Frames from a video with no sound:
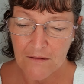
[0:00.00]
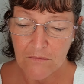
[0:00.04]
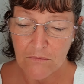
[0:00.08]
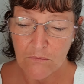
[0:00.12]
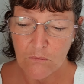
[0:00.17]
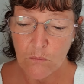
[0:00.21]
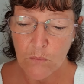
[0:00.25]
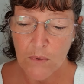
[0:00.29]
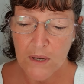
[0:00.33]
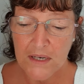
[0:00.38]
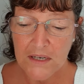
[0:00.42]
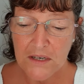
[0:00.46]

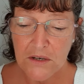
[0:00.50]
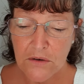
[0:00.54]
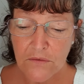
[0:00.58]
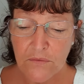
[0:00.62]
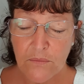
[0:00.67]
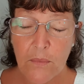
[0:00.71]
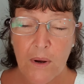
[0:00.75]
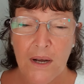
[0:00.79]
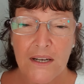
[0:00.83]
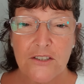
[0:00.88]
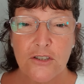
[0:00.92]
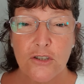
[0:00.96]
Many
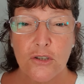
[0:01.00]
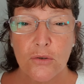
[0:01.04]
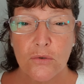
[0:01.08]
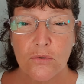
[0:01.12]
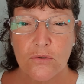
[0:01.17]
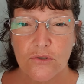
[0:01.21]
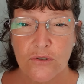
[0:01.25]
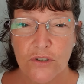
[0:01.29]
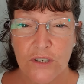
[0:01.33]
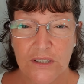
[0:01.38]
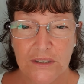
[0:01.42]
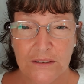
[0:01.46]
of my
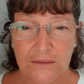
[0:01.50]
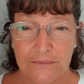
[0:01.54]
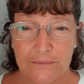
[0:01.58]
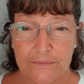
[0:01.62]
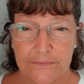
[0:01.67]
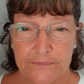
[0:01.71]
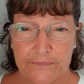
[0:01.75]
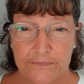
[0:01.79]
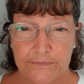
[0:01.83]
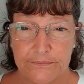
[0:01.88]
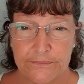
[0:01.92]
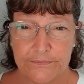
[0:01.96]
children.
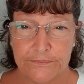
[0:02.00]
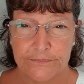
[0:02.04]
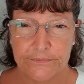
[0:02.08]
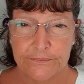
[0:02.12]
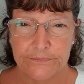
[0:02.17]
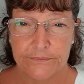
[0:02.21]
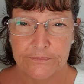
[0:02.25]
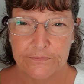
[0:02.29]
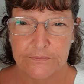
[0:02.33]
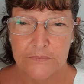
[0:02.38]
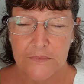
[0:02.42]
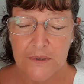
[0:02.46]

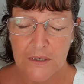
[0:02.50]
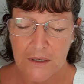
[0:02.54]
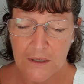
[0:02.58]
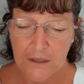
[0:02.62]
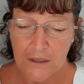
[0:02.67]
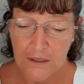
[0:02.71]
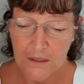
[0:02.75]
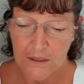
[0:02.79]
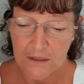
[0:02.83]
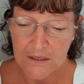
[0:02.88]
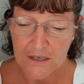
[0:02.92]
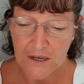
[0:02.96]

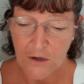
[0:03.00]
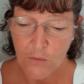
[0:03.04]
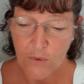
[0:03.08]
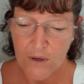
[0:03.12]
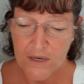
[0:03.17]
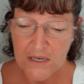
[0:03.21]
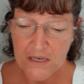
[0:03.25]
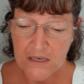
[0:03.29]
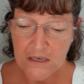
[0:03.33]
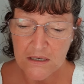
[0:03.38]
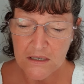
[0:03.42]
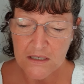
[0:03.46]
Now,
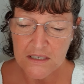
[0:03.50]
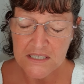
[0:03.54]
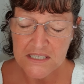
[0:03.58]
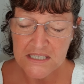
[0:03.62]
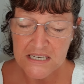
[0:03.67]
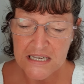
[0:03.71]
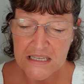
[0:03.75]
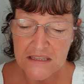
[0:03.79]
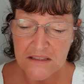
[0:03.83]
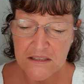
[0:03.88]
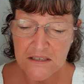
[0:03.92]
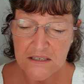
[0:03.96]
when he
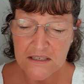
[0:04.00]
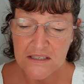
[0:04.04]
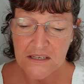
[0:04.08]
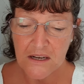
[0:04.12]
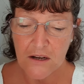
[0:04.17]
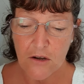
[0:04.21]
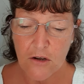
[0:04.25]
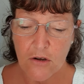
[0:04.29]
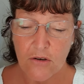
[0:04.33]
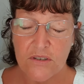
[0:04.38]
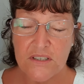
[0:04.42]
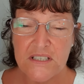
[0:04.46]
said this,
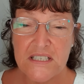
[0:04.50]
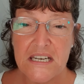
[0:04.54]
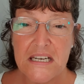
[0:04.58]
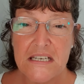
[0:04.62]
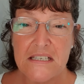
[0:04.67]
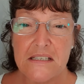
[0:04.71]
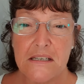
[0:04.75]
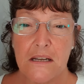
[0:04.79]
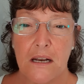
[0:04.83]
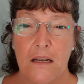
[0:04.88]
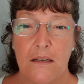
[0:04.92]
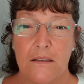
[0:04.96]
I heard
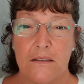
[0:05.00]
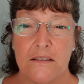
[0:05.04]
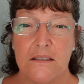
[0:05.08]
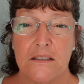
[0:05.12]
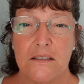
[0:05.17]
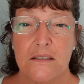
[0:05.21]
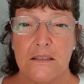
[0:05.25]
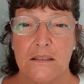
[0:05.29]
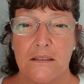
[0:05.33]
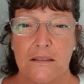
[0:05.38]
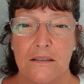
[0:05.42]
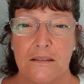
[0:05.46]

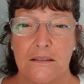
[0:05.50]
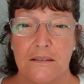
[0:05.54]
desolate,